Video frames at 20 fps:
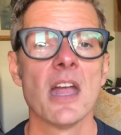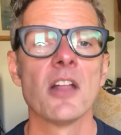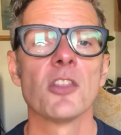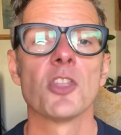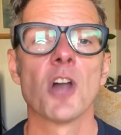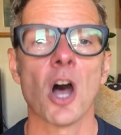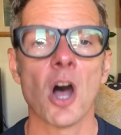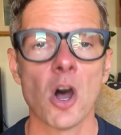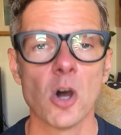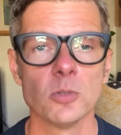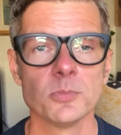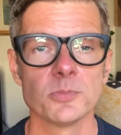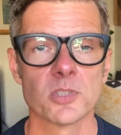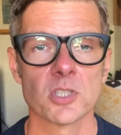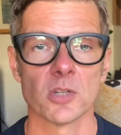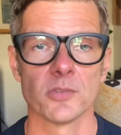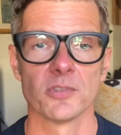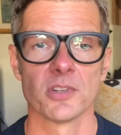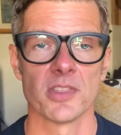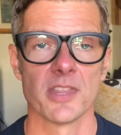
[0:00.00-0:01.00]
The homes
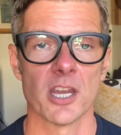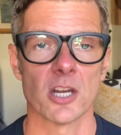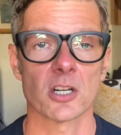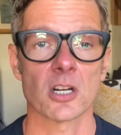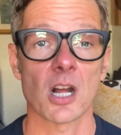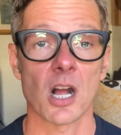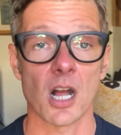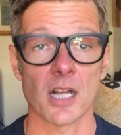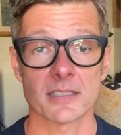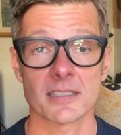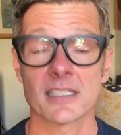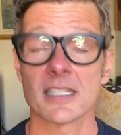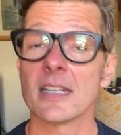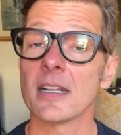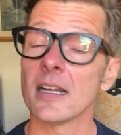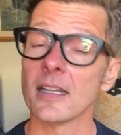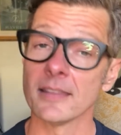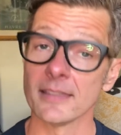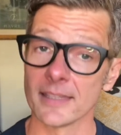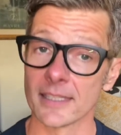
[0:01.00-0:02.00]
over there costing
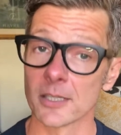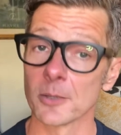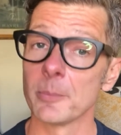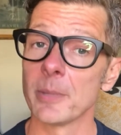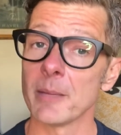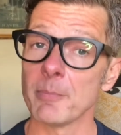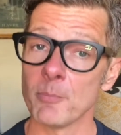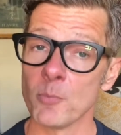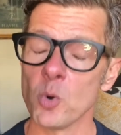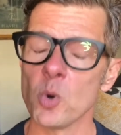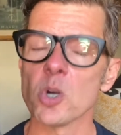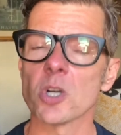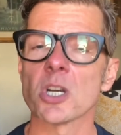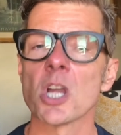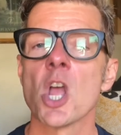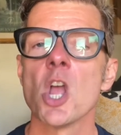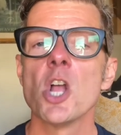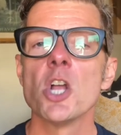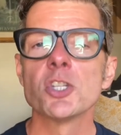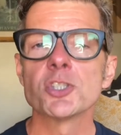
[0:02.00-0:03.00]
a little bit more.
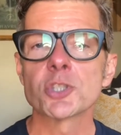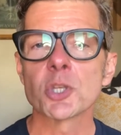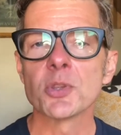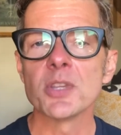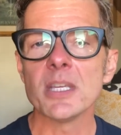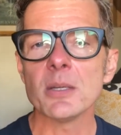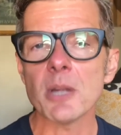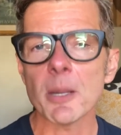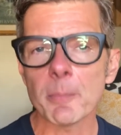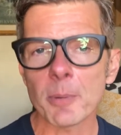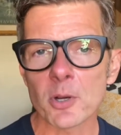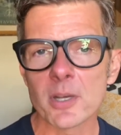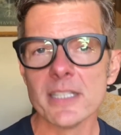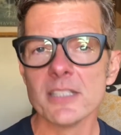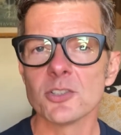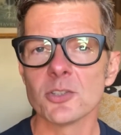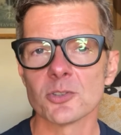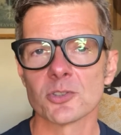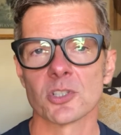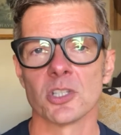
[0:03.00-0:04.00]
So the
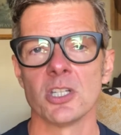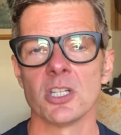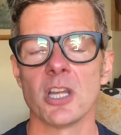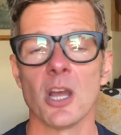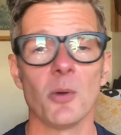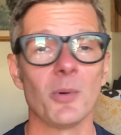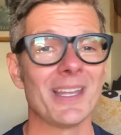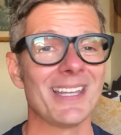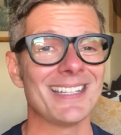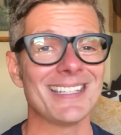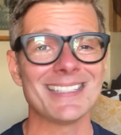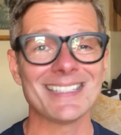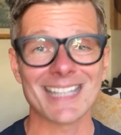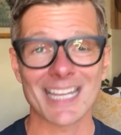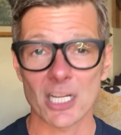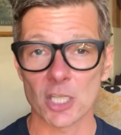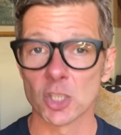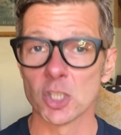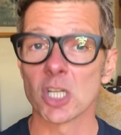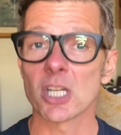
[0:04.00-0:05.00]
appraiser is going to go in and
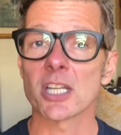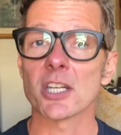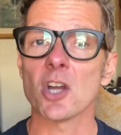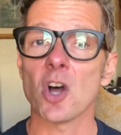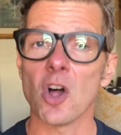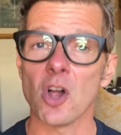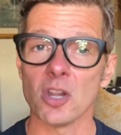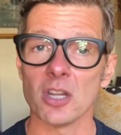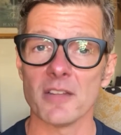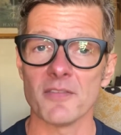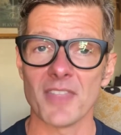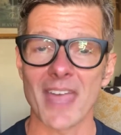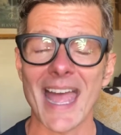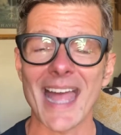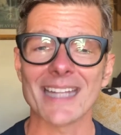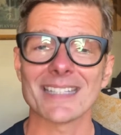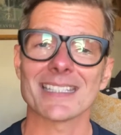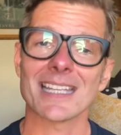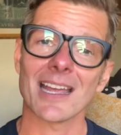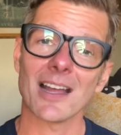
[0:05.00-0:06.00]
take a look at all of
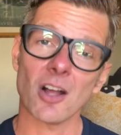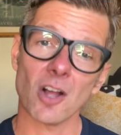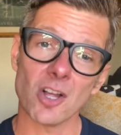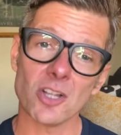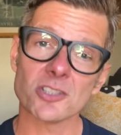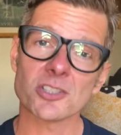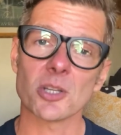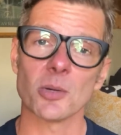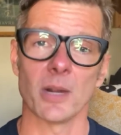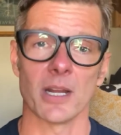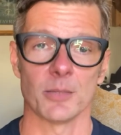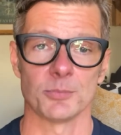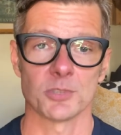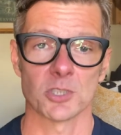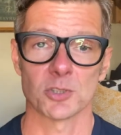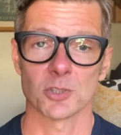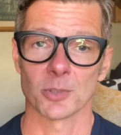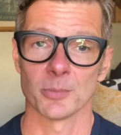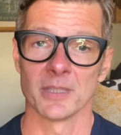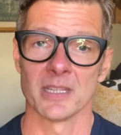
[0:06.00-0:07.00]
that to also help
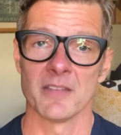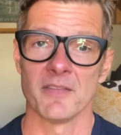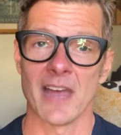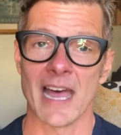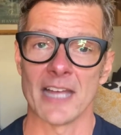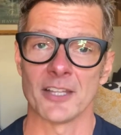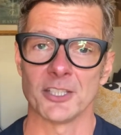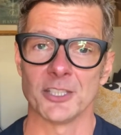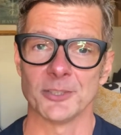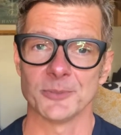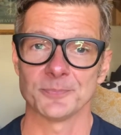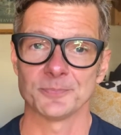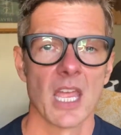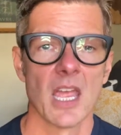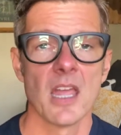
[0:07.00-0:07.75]
determine the value.